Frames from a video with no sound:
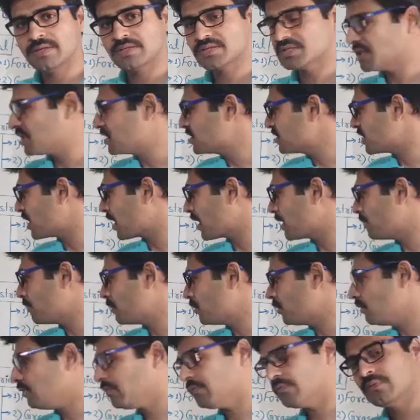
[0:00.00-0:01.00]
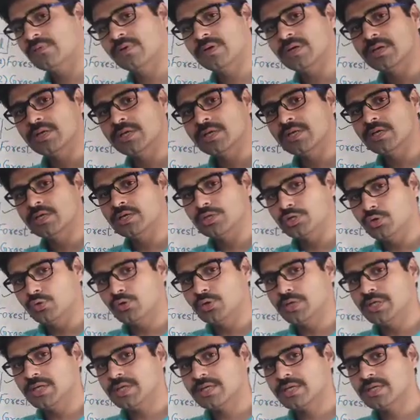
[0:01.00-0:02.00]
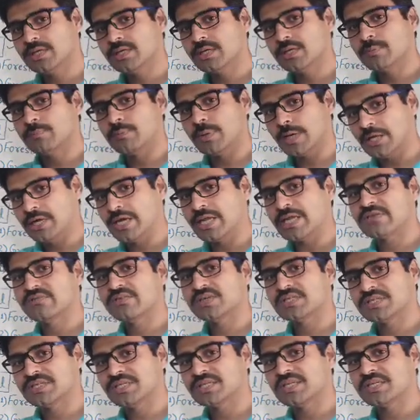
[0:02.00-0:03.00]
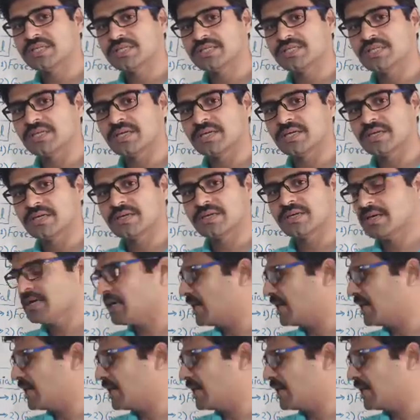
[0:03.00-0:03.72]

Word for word: Such type of unique biodiversity is there,